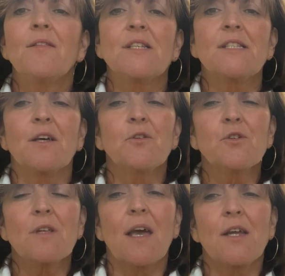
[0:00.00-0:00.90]
The
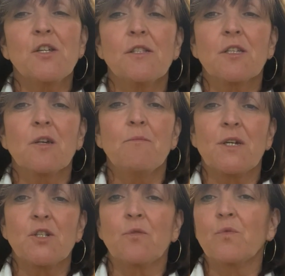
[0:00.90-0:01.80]
seller's agent's
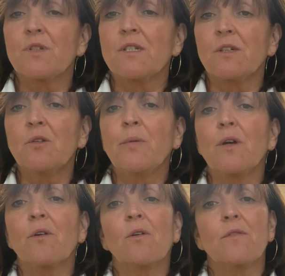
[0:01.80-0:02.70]
commission will still
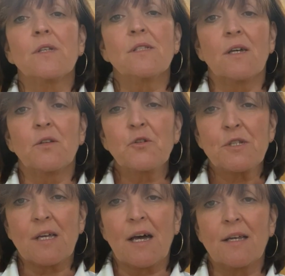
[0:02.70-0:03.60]
appear on the seller's
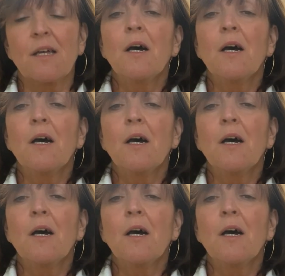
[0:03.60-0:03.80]
side,